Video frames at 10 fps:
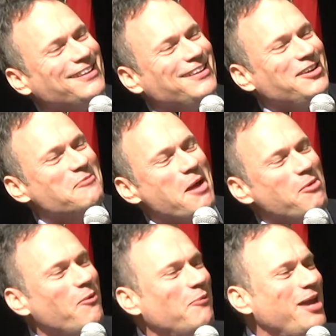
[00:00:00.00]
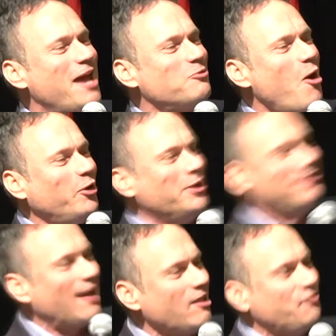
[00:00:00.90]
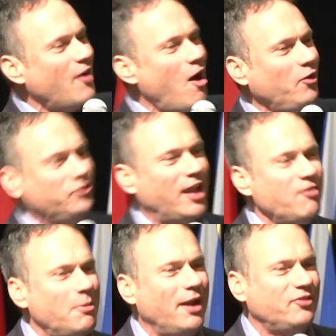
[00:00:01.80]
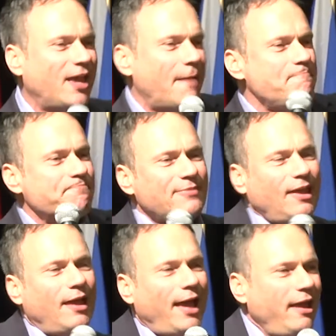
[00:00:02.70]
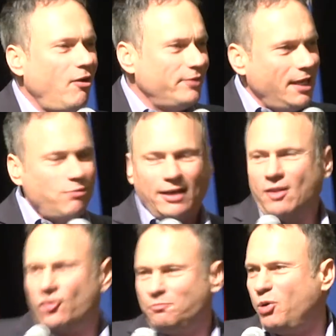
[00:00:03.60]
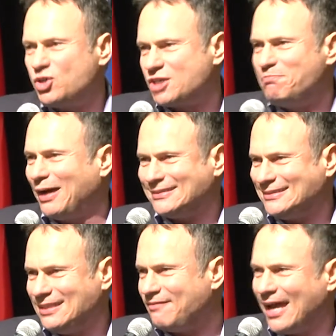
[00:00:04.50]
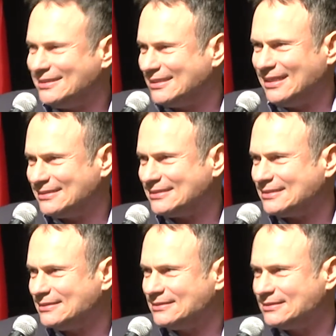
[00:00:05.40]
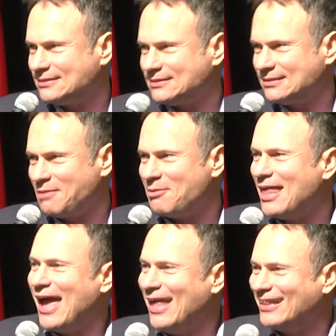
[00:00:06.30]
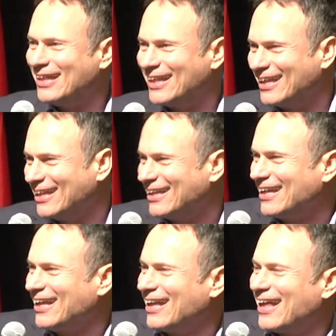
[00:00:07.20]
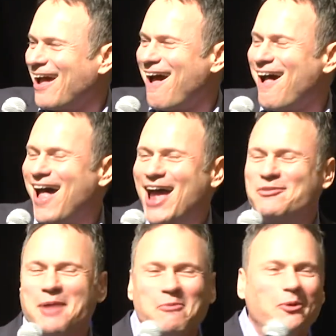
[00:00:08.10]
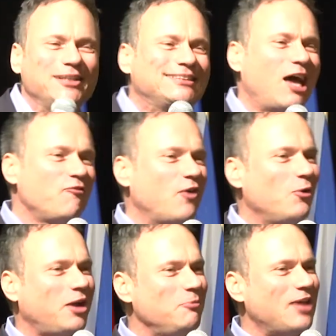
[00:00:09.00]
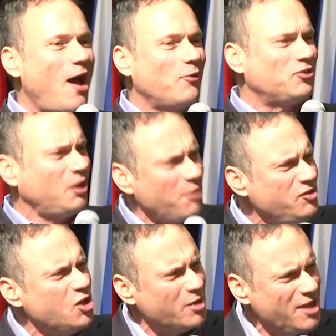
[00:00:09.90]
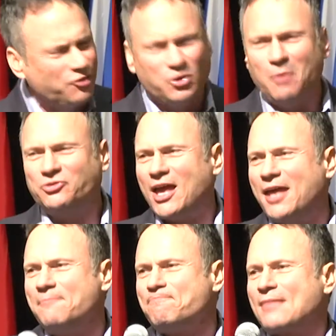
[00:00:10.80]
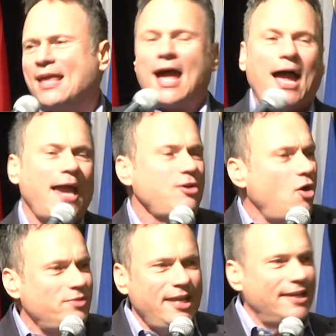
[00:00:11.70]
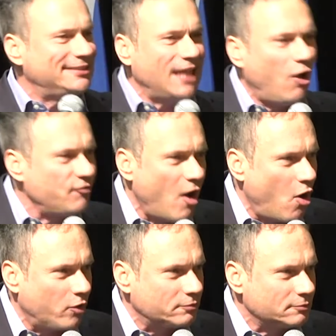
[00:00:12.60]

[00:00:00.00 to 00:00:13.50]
You remember when we had rotary telephones and everybody said, I don't need one of those push-button devices. Remember that? I remember when cell phone comes out and some of you in this room said, I don't need a cell phone.